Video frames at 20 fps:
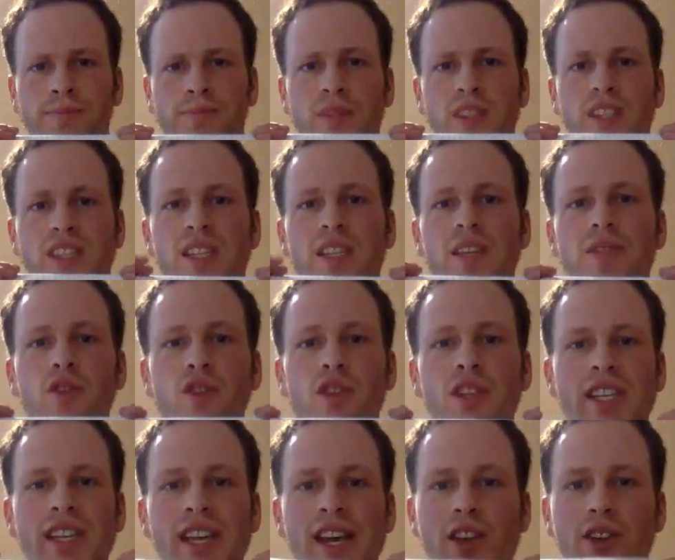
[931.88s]
See if you
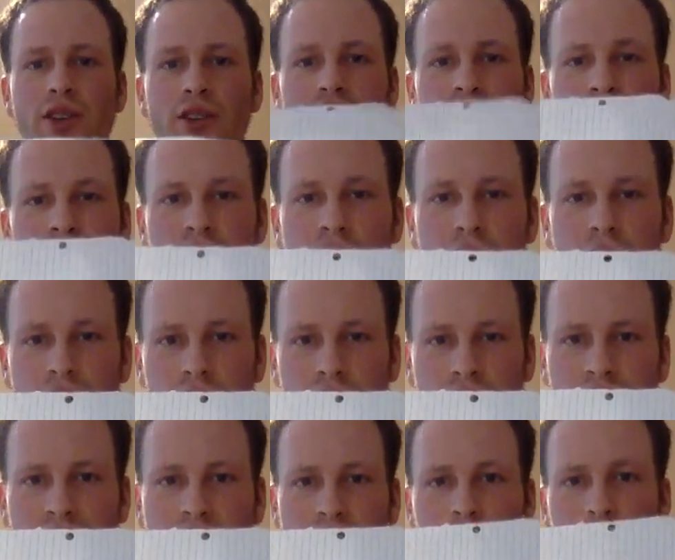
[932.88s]
can get your fingers
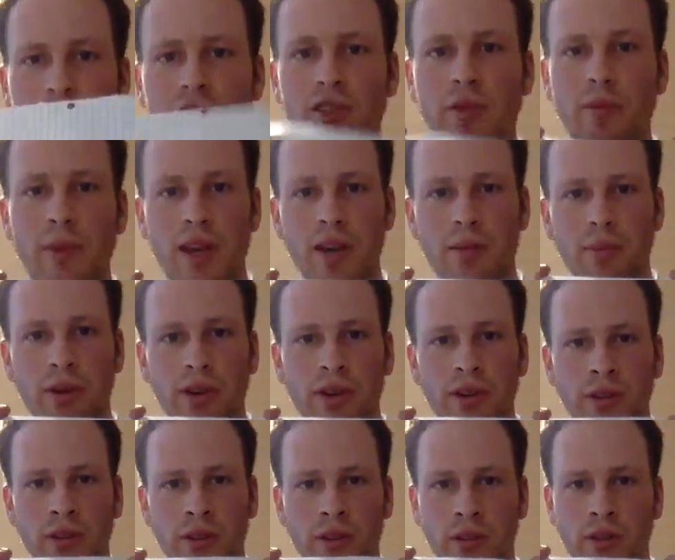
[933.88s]
on top of your paper,
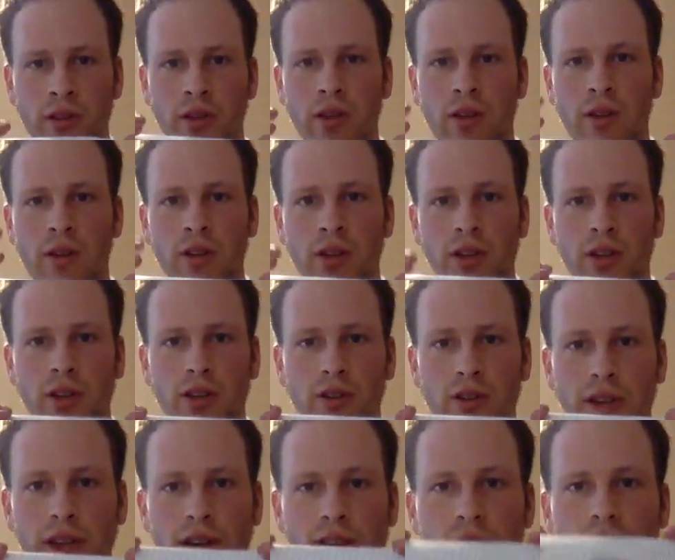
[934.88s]

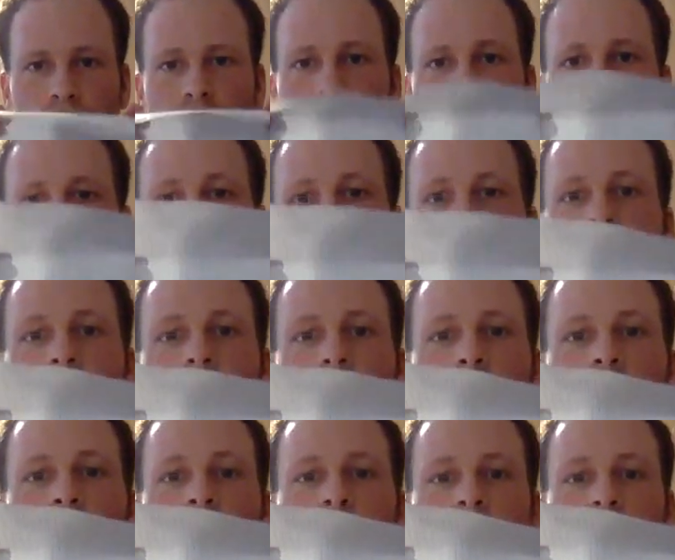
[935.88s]
okay? With your thumb
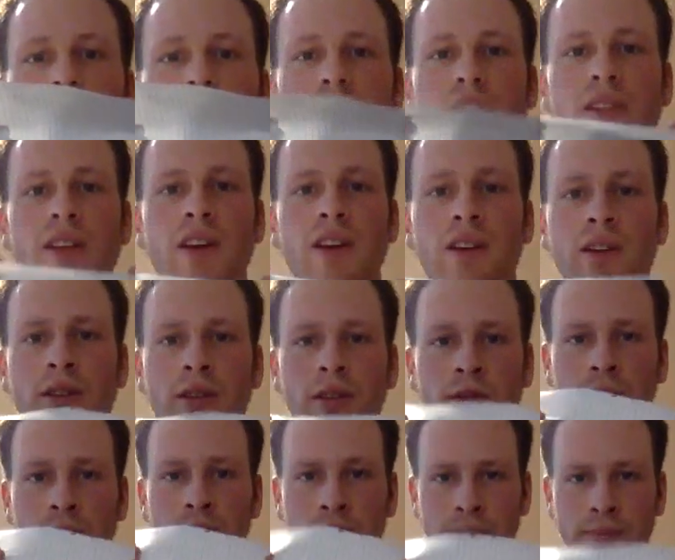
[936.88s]
underneath.
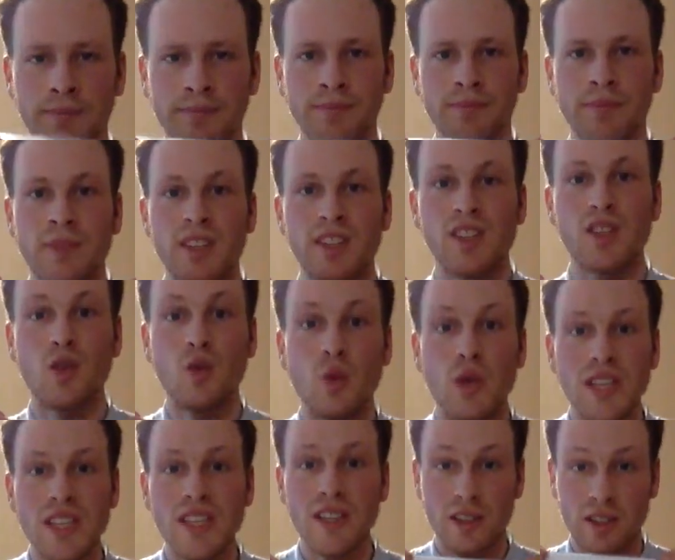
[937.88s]

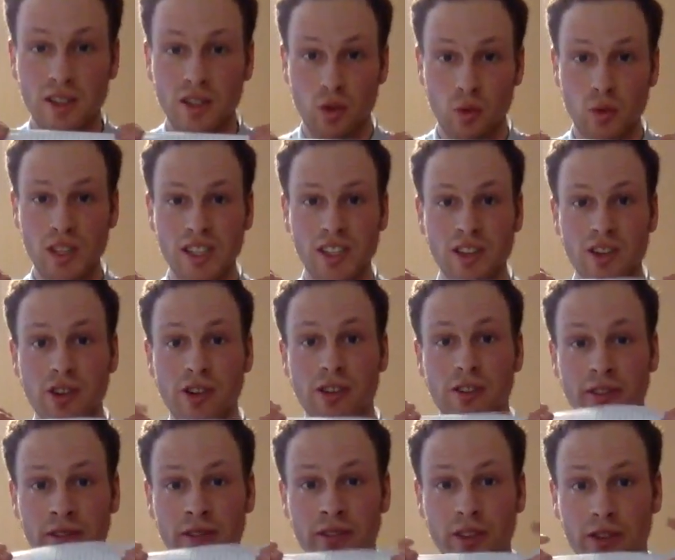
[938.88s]
Squeezing
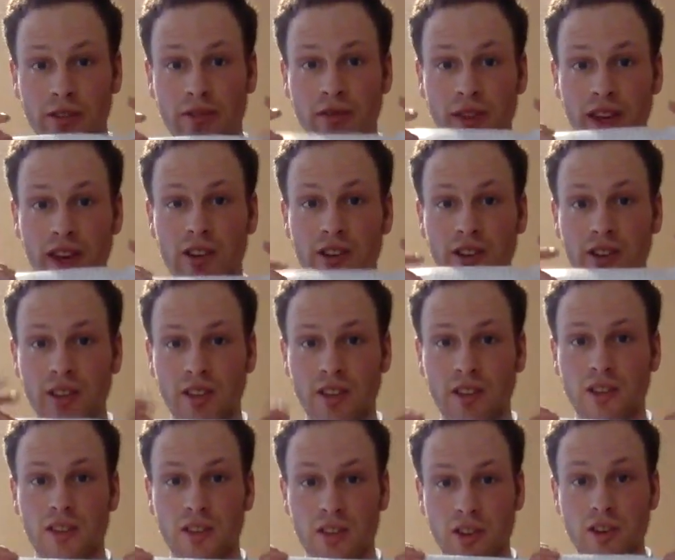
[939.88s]
your fingers
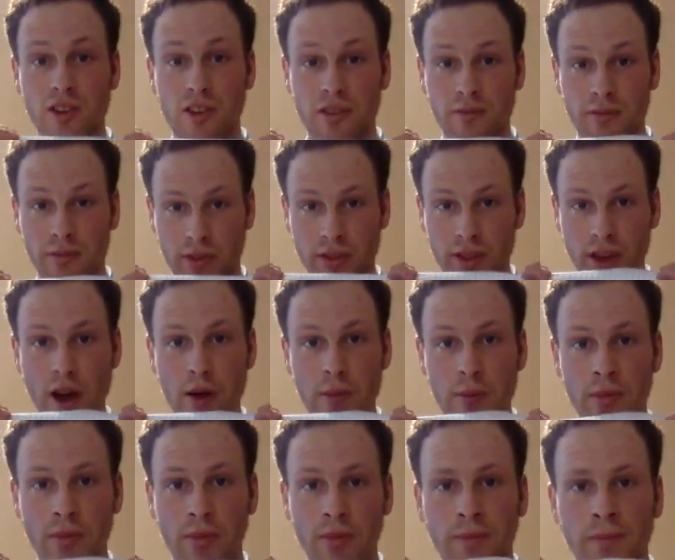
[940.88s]
to your
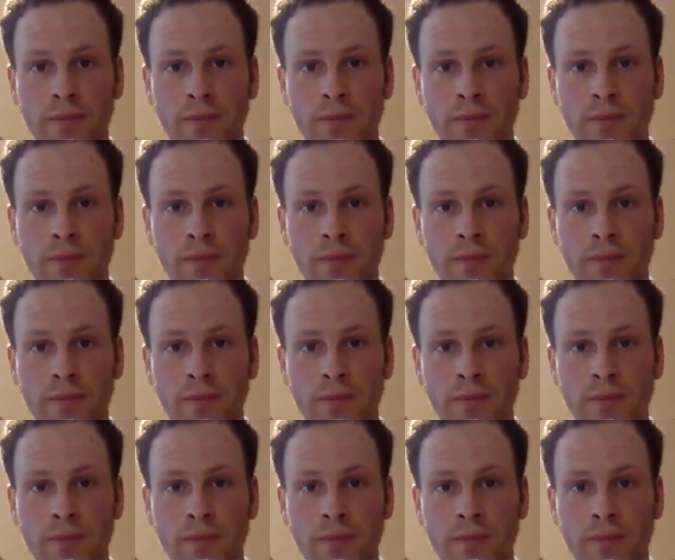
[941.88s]
thumb,